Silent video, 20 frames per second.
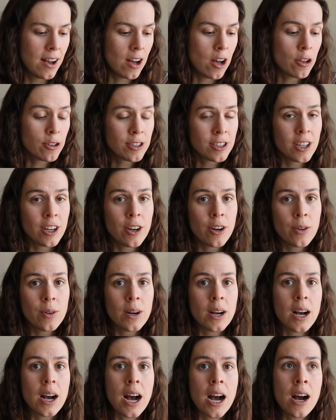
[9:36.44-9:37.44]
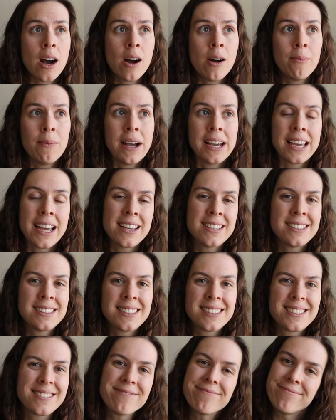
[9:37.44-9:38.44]
Also, um, I
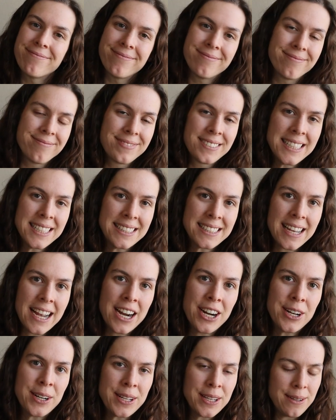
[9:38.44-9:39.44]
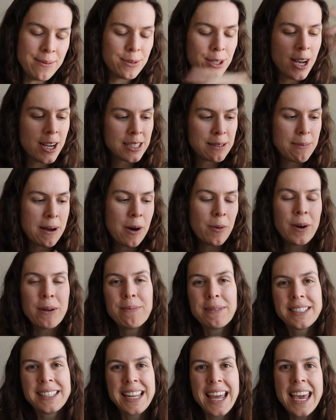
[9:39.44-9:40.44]
guess since I already talked about
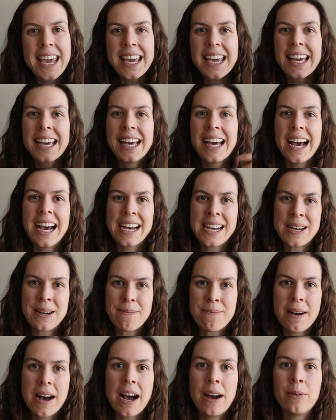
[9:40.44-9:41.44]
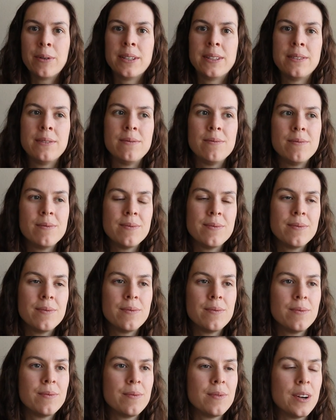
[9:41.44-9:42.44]
one mistake, um, I would,
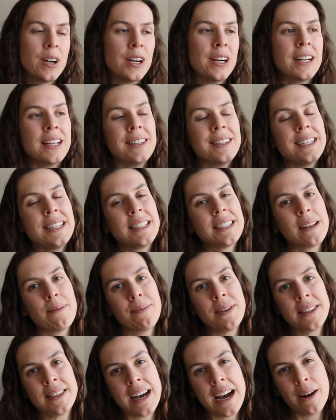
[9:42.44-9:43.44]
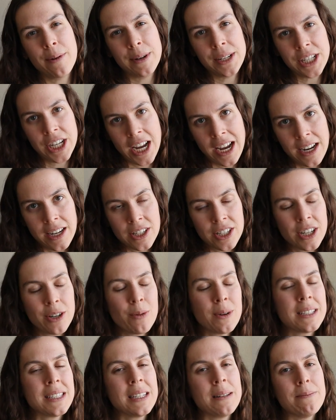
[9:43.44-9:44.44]
or at least something that I would change. It
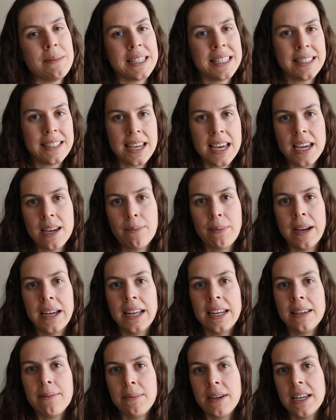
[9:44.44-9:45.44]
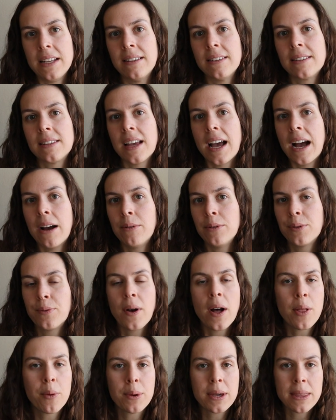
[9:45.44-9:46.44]
wasn't a mistake by any means. I was
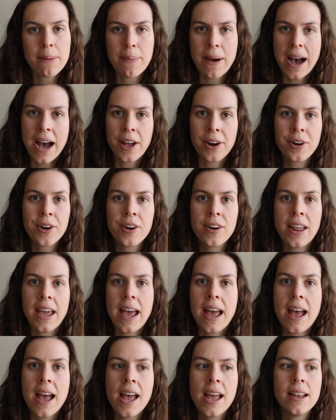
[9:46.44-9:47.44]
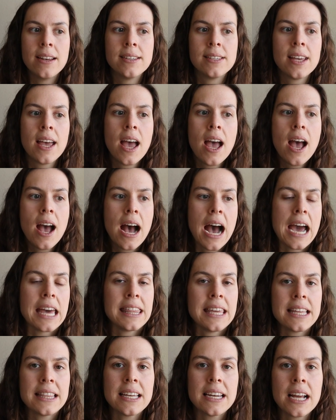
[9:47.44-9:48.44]
following the pattern and I
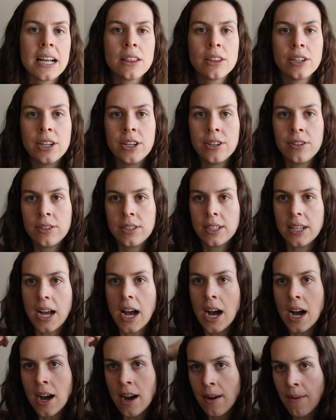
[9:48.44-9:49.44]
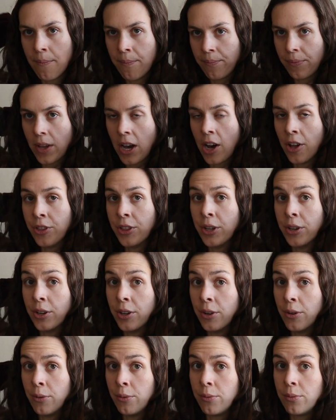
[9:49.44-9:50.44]
think that I learned um, on
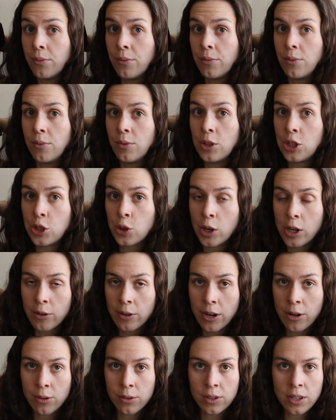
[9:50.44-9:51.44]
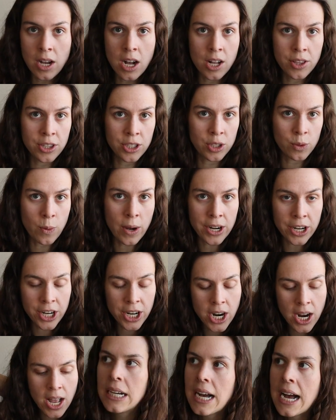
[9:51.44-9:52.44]
the short rows on the
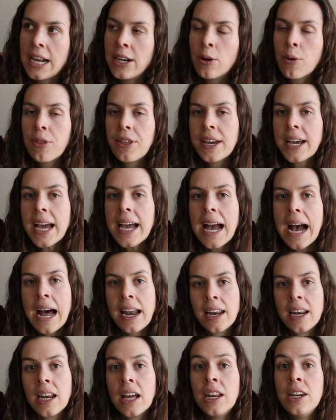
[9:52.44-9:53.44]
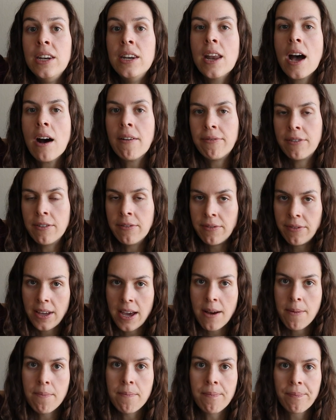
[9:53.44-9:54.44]
sweater, I don't think I added enough of
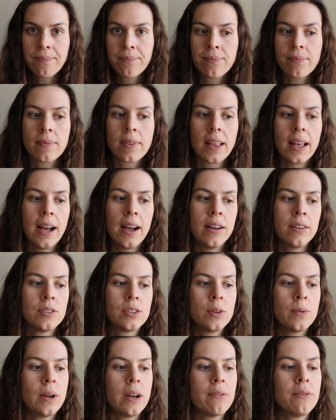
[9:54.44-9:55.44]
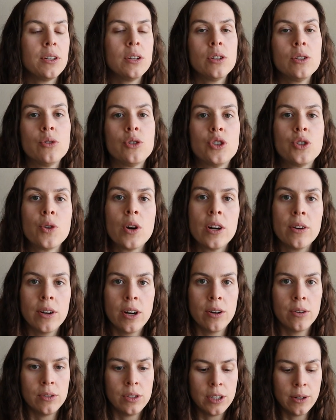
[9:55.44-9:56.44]
them. Uh, so whenever you do short
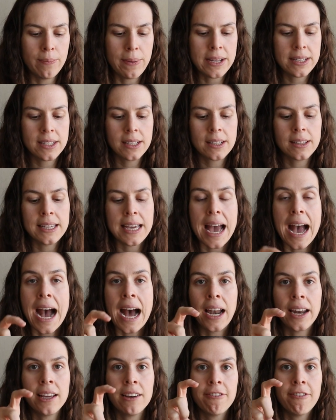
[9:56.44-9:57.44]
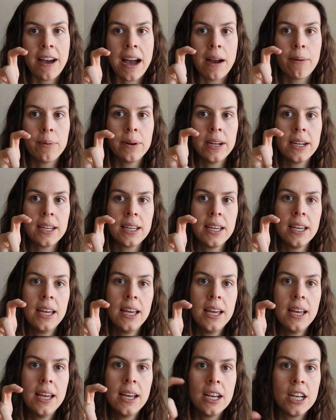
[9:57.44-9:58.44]
rows, you're basically adding fabric
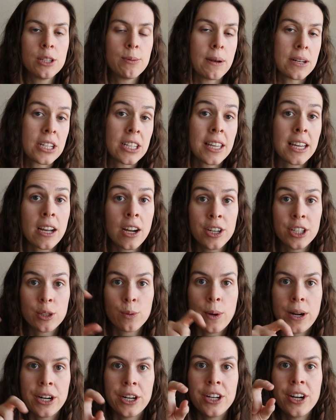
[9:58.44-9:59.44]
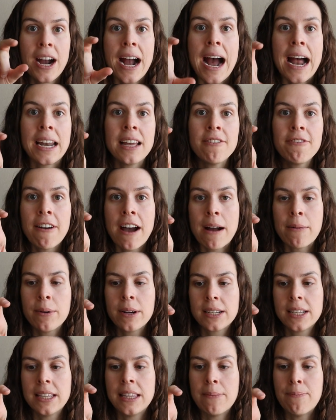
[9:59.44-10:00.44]
especially like on a sweater, you're adding
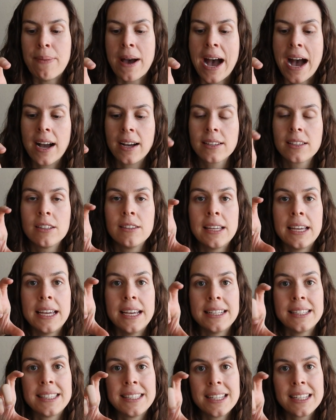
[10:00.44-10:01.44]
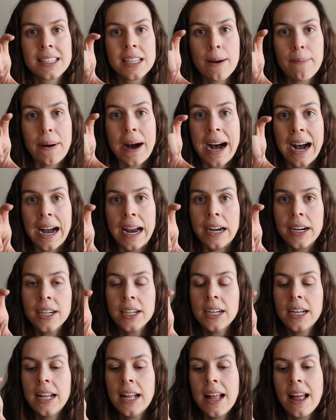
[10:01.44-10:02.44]
fabric to the back so that it sits up
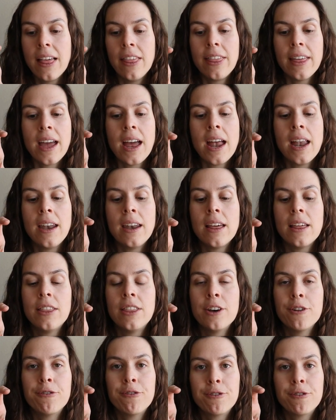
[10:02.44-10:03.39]
higher than the